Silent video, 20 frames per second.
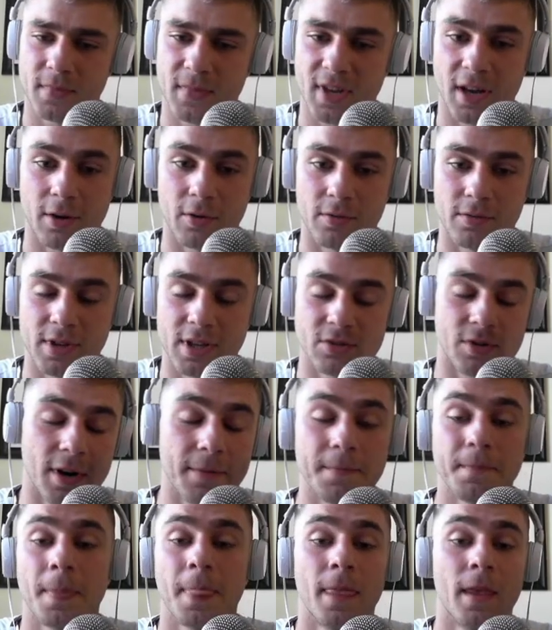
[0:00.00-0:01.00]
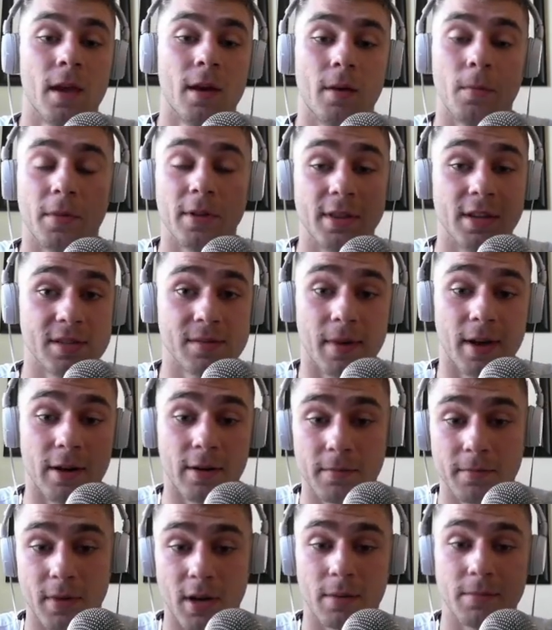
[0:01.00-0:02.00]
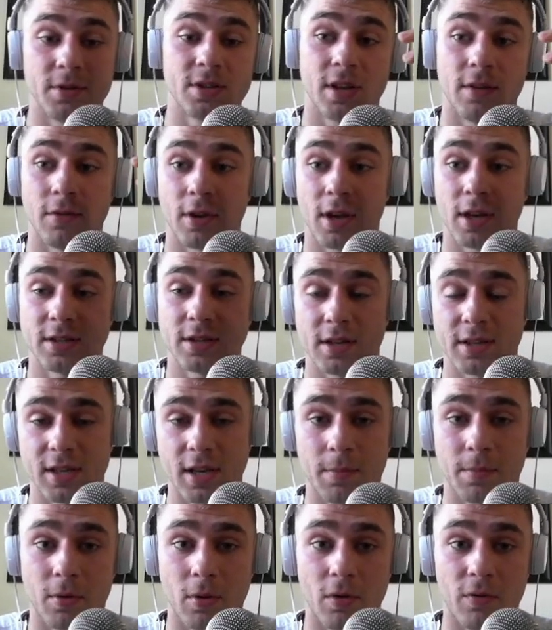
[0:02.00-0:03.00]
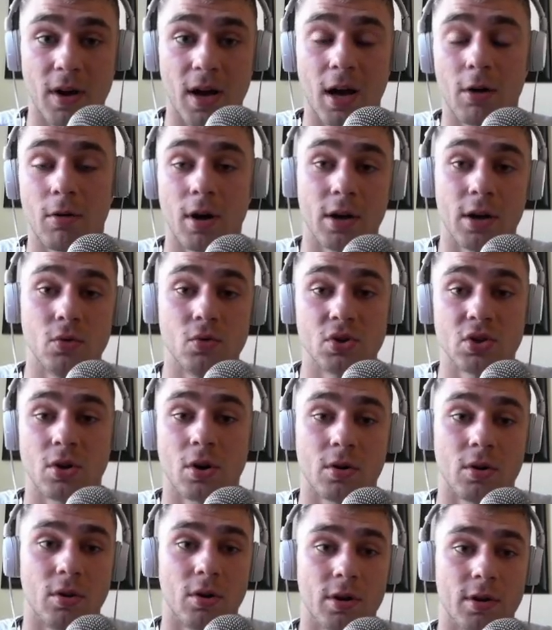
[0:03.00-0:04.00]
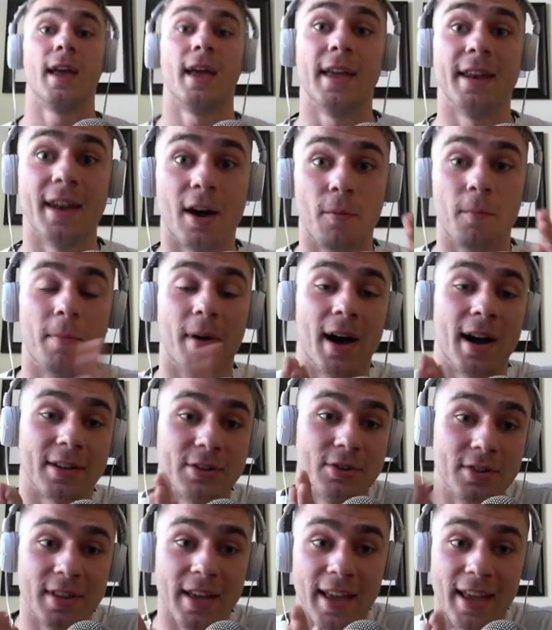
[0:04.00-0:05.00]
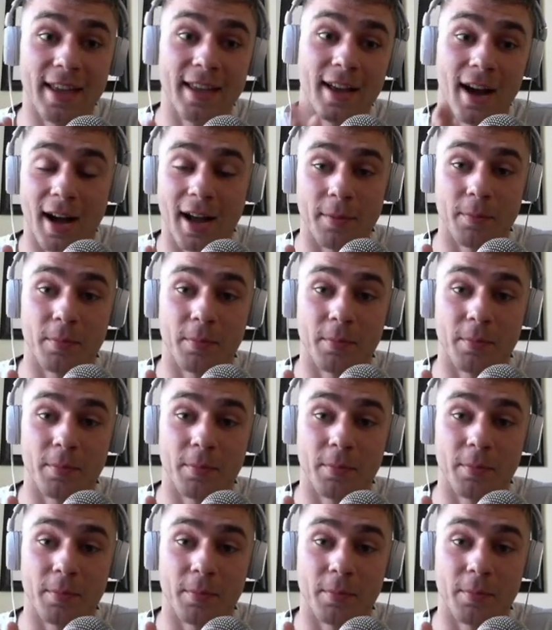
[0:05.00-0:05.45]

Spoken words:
I don't know if that's right, but it doesn't matter. I'm just giving you guys the example of how I use Stock Unlock. And now back to the AI,